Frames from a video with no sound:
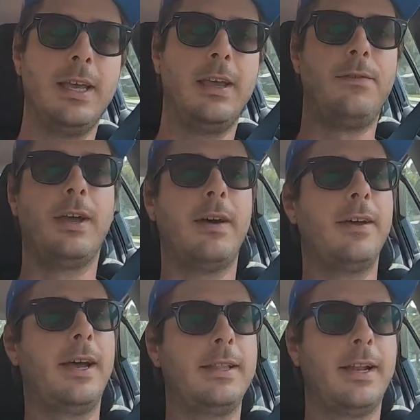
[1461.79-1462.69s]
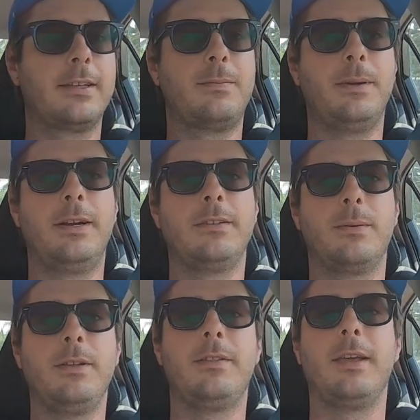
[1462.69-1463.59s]
If you haven't had that experience,
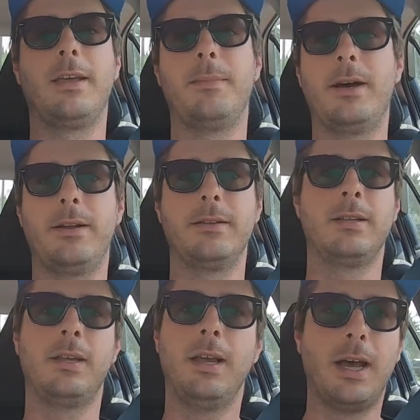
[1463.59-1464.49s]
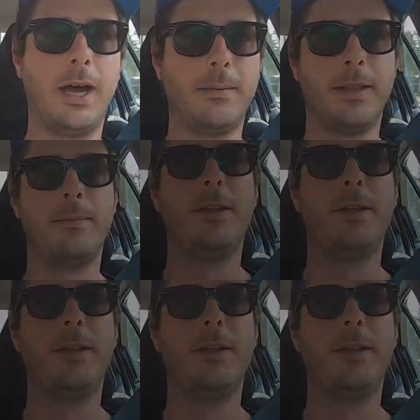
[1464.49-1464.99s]
what you think about it. Let me